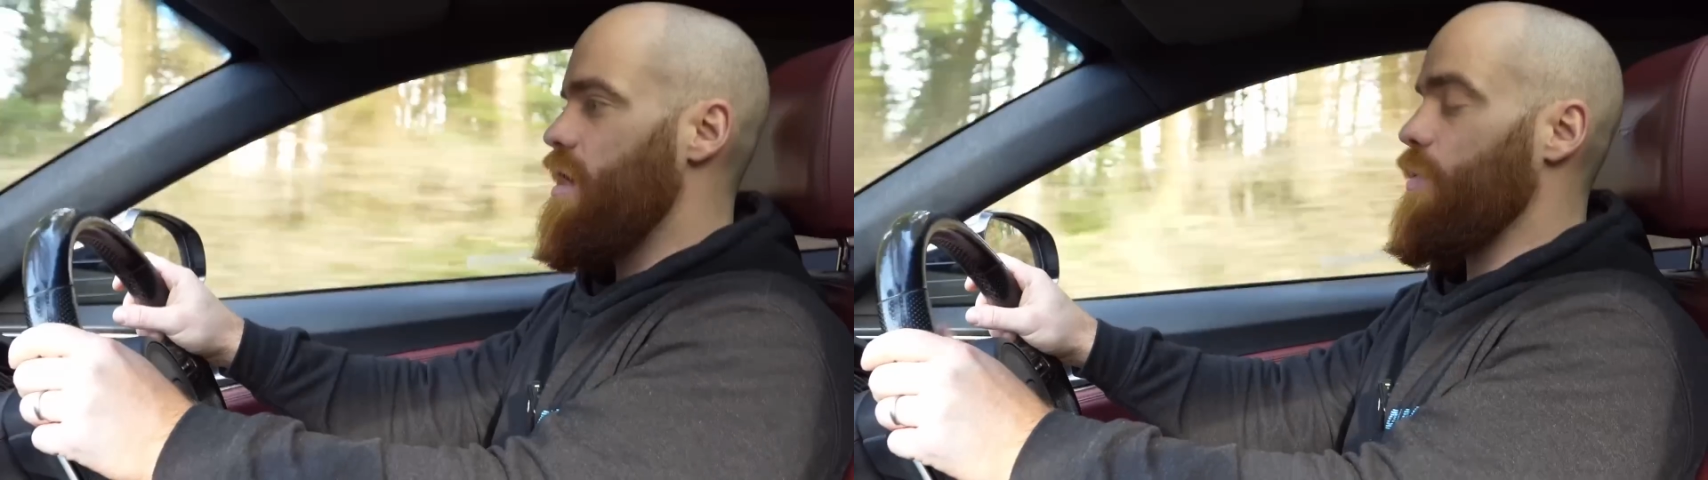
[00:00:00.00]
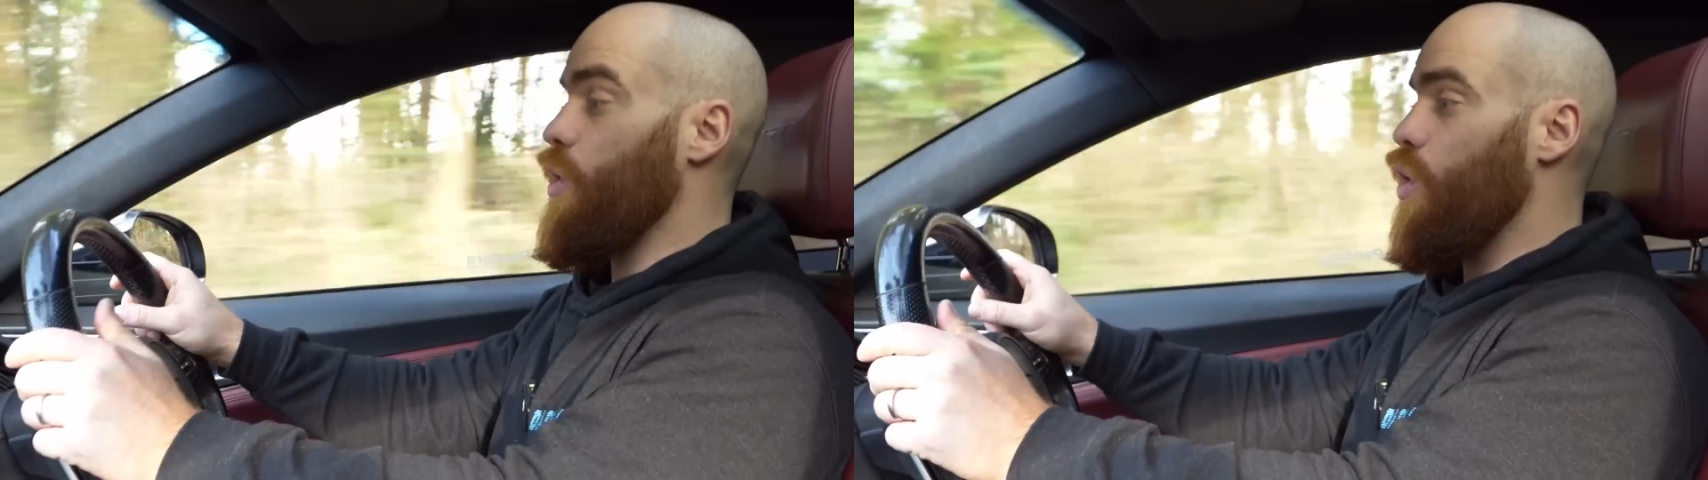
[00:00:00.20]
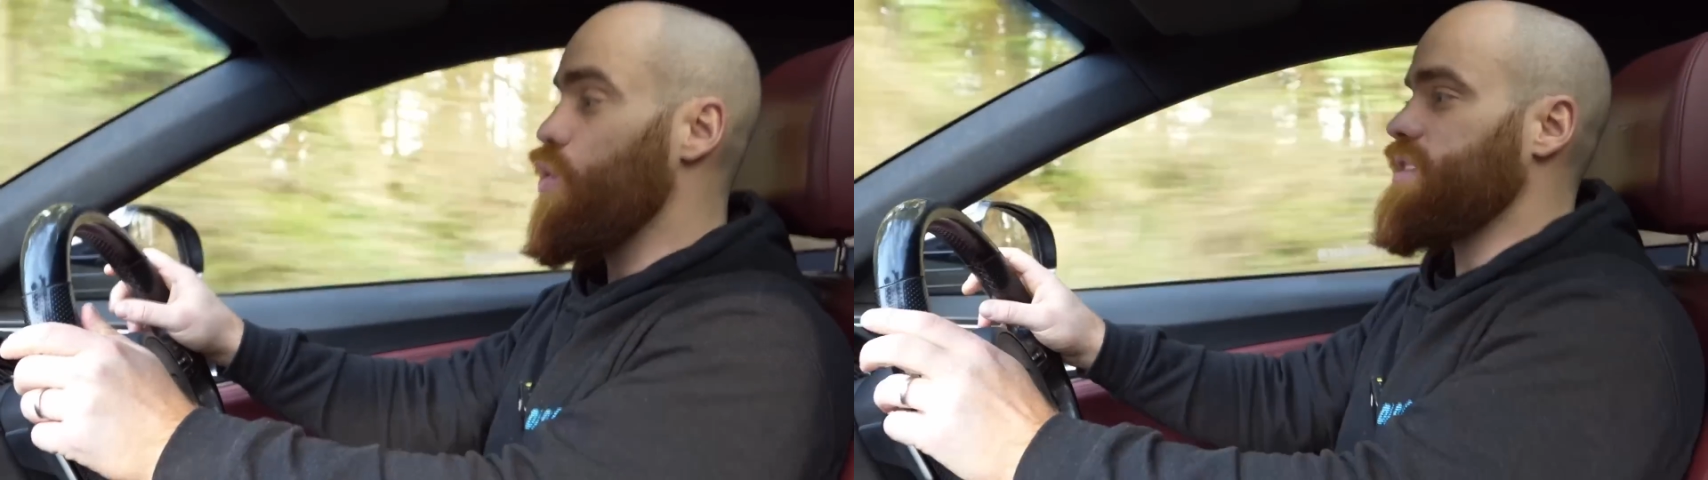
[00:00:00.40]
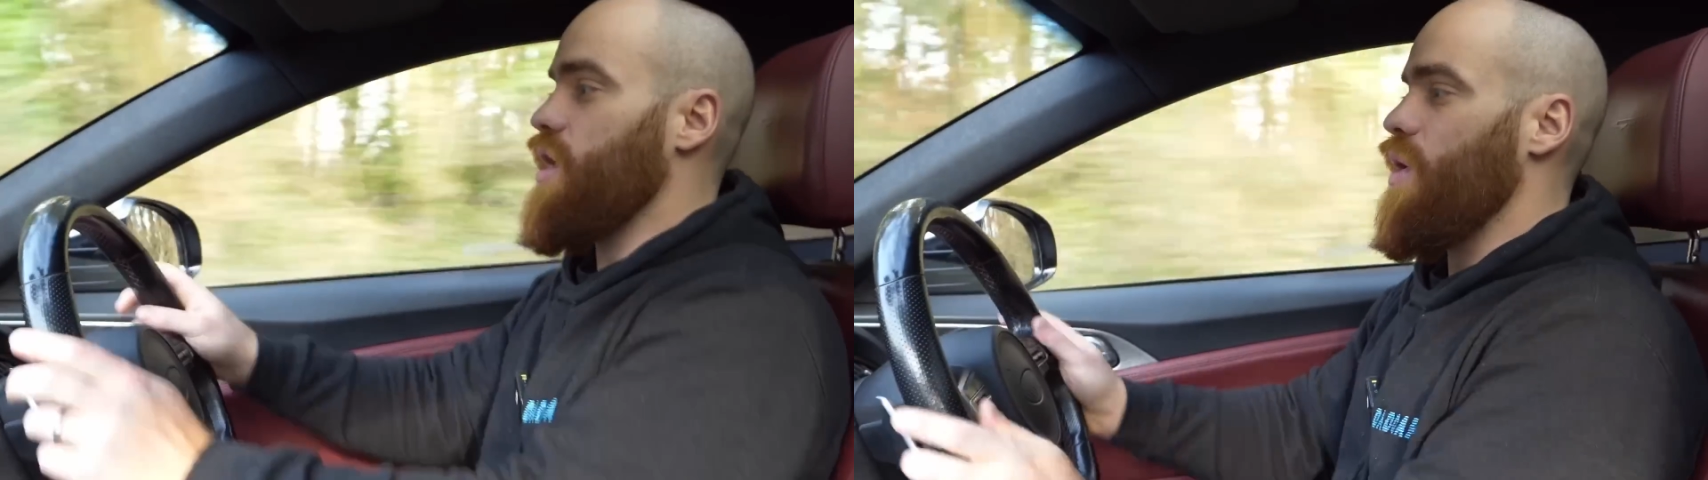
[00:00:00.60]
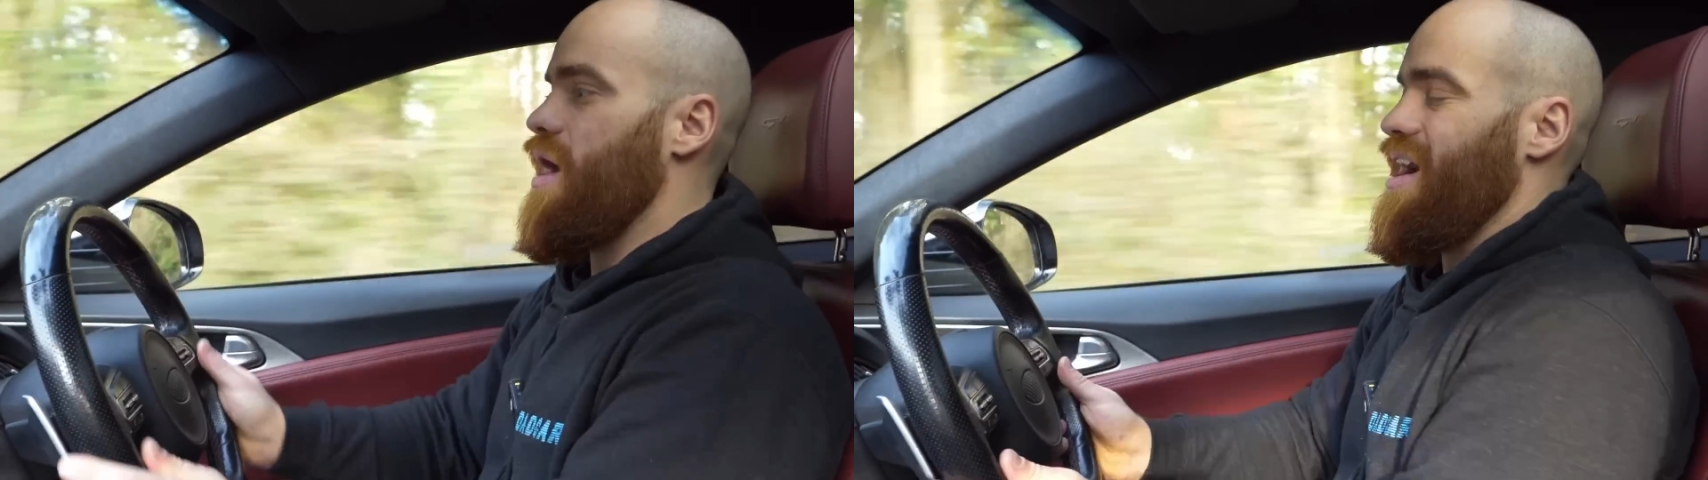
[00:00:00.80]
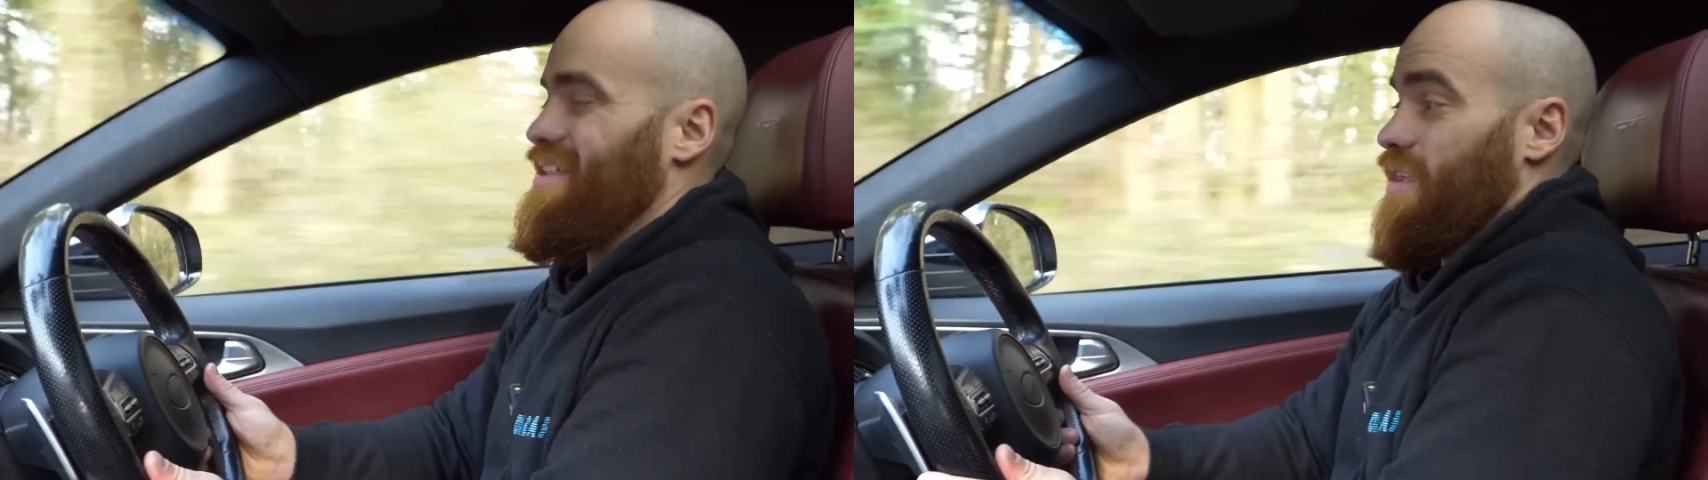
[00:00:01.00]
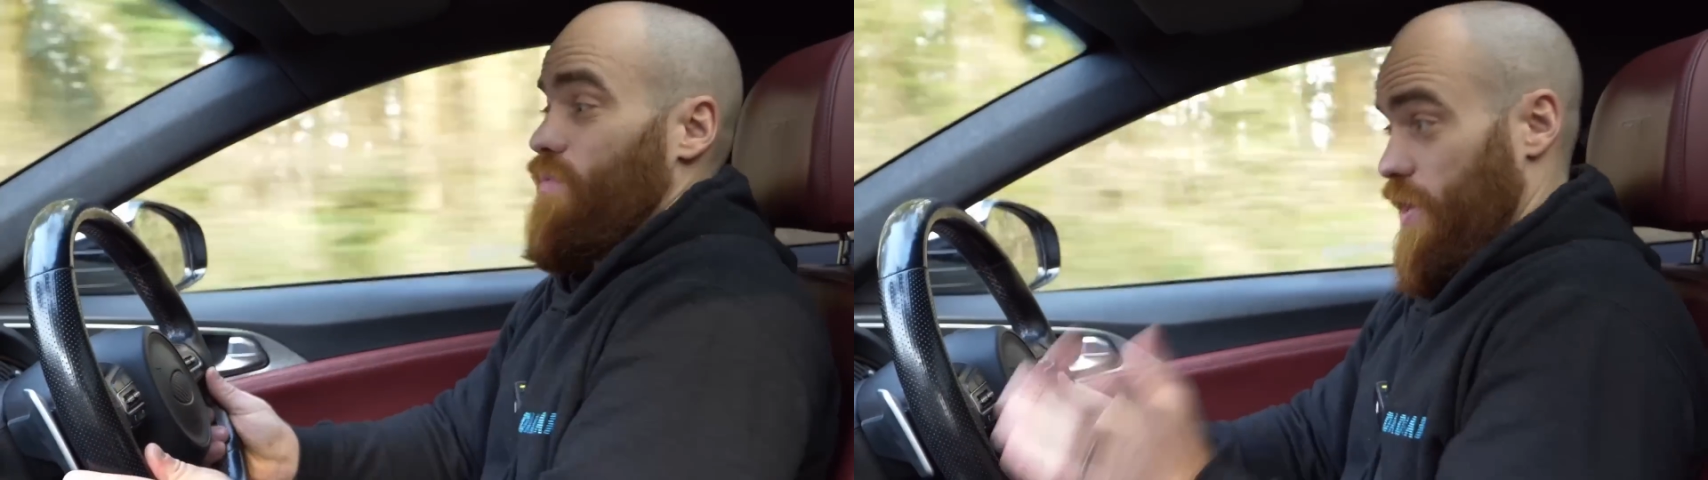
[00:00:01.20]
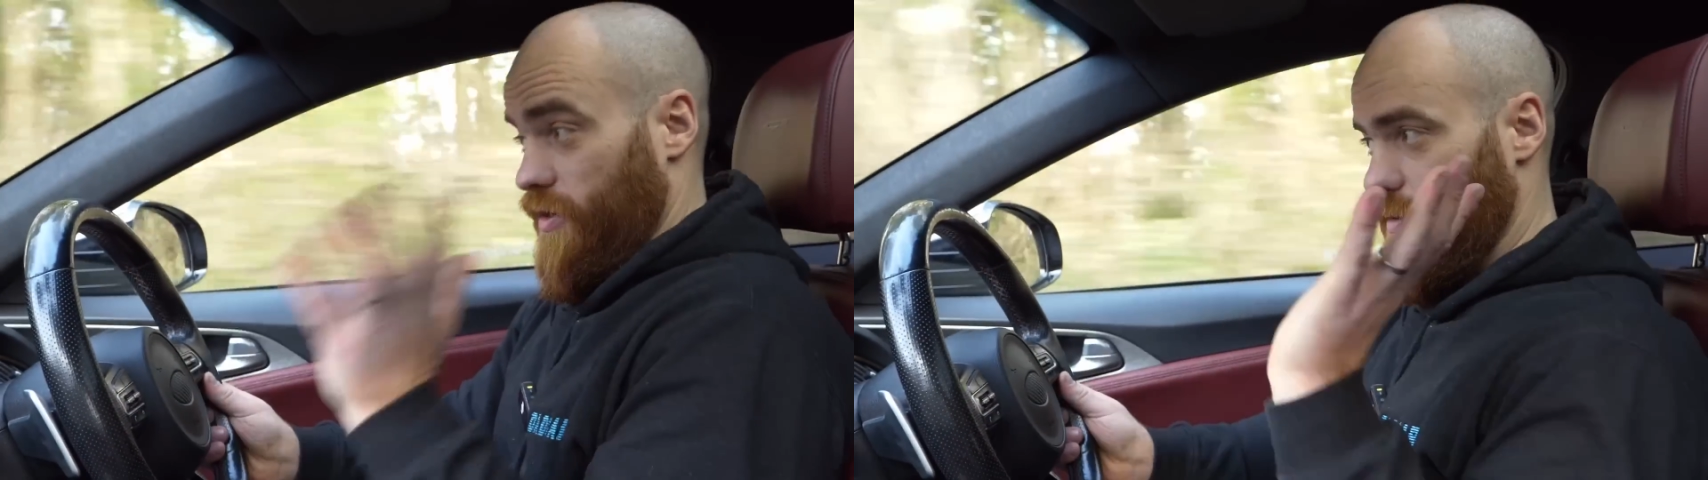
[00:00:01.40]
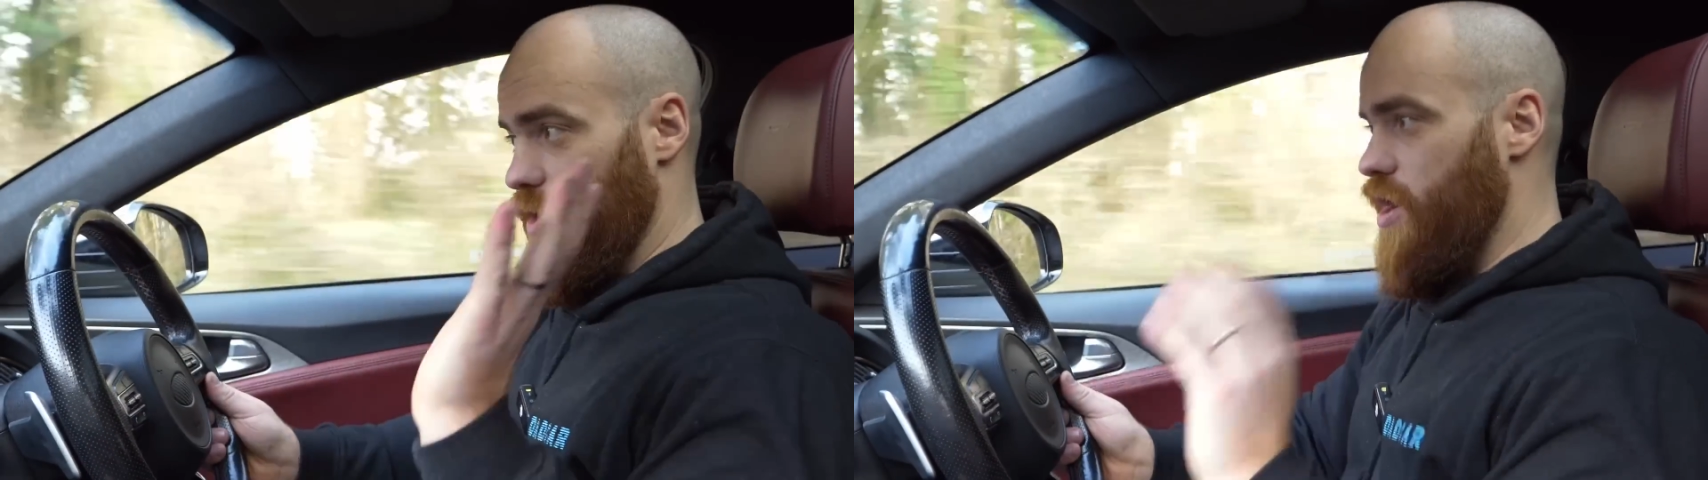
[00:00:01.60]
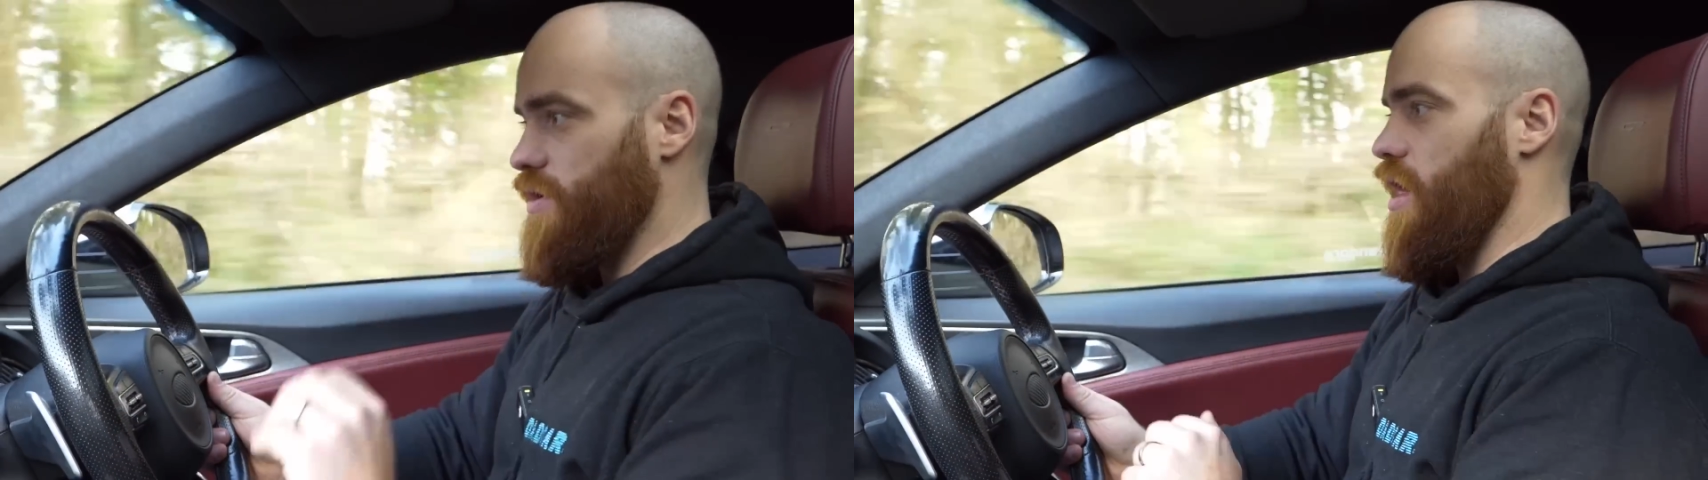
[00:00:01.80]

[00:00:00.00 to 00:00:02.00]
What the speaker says: But also, when I was on my own,